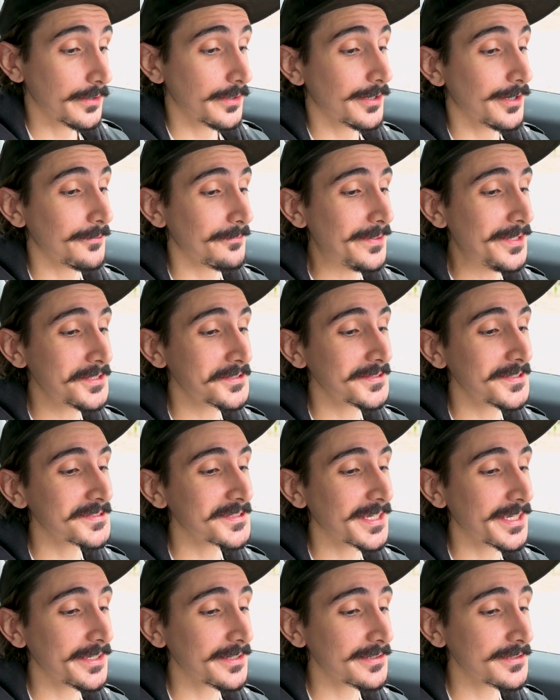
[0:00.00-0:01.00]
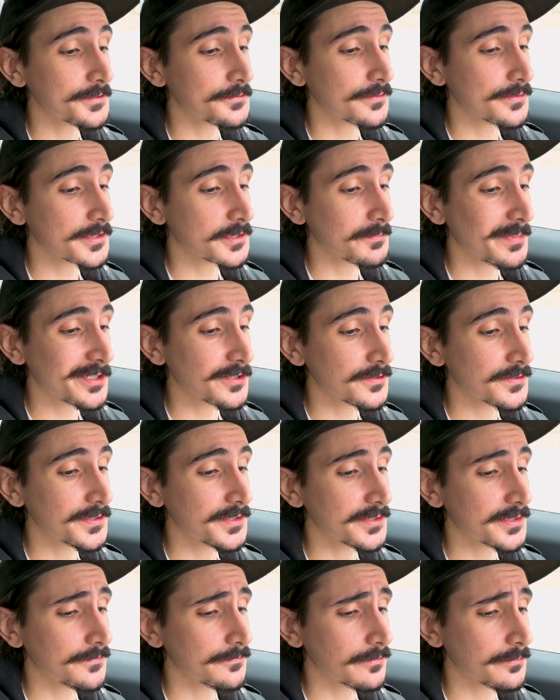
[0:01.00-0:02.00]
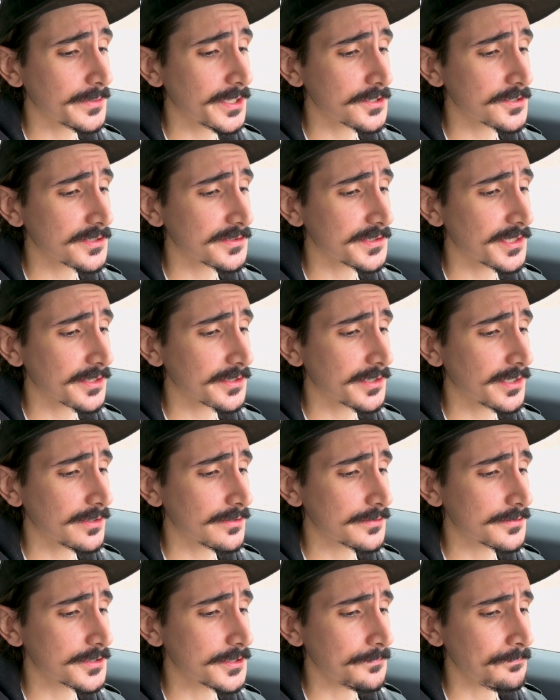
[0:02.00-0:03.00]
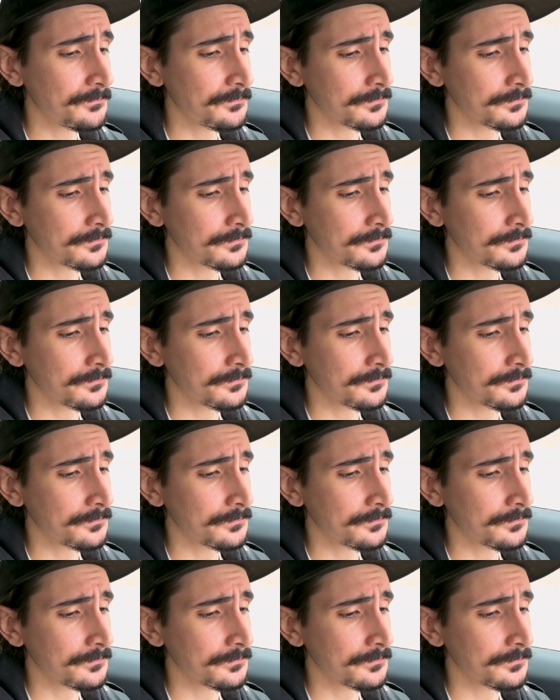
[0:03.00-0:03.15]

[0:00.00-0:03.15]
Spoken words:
A business analyst with a specialty in information technology.